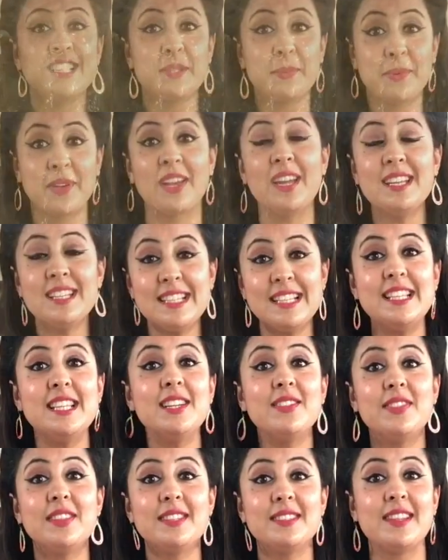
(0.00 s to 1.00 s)
So we're going to
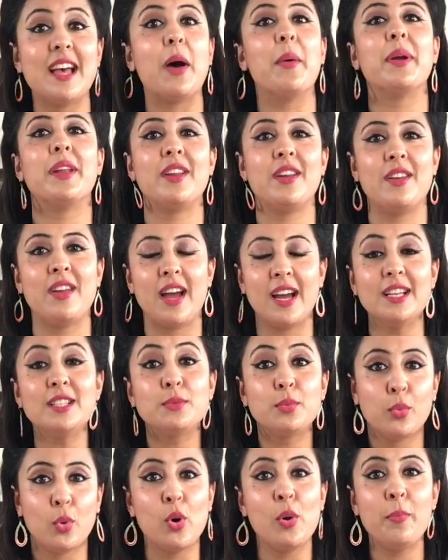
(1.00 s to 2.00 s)
leave this now in a nice
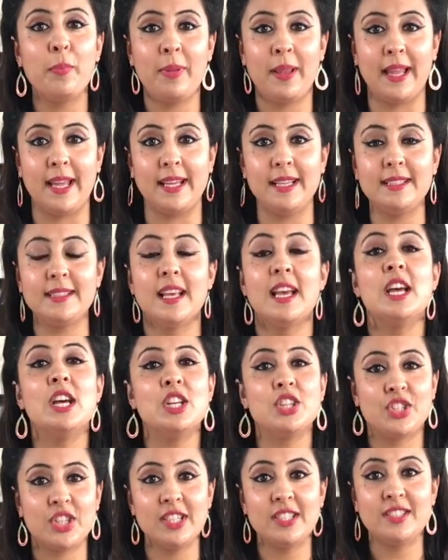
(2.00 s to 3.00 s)
warm place,
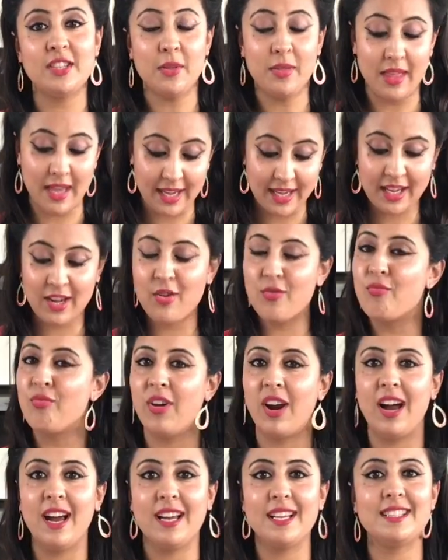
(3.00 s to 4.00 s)
just so that it can
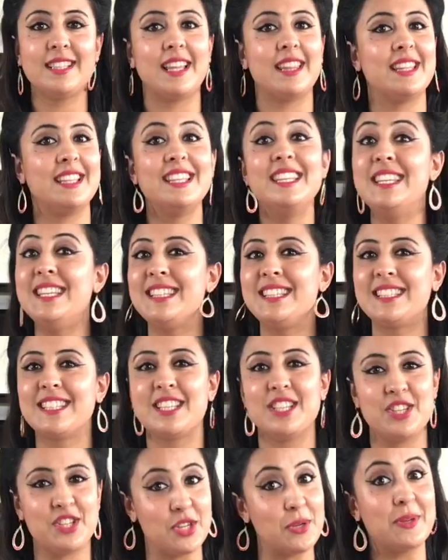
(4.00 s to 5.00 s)
rise and the yeast
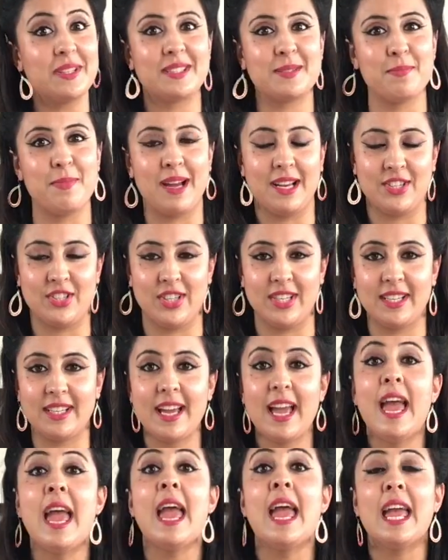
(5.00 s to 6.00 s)
can do its magic.
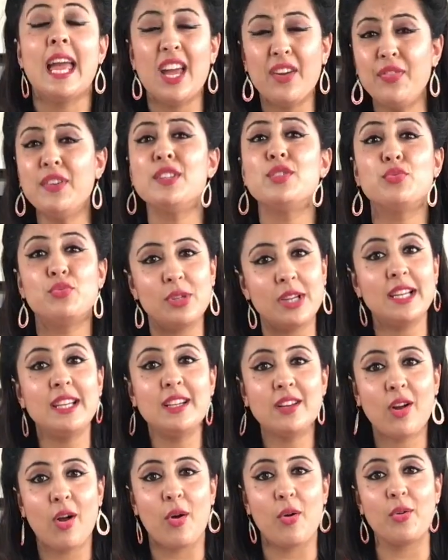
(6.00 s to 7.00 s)
If it's really
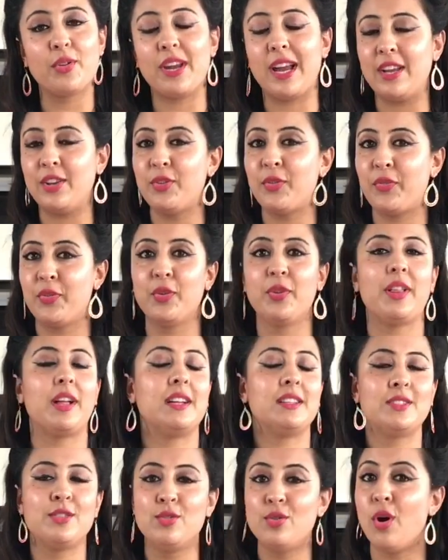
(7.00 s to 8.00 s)
cold and you feel that
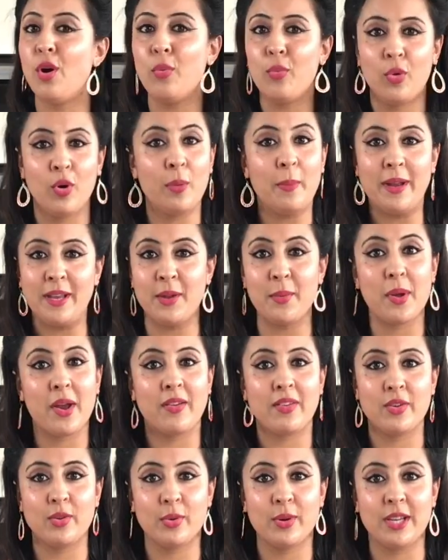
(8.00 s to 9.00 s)
it's not warm anywhere
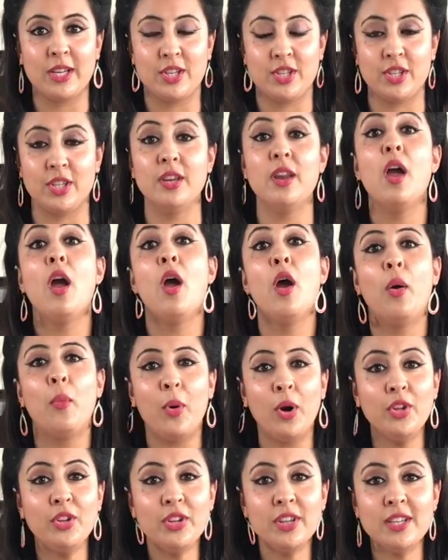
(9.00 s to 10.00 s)
in your kitchen,
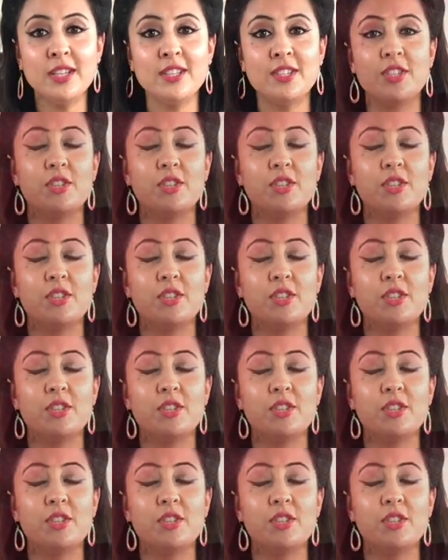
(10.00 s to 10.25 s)
what you can do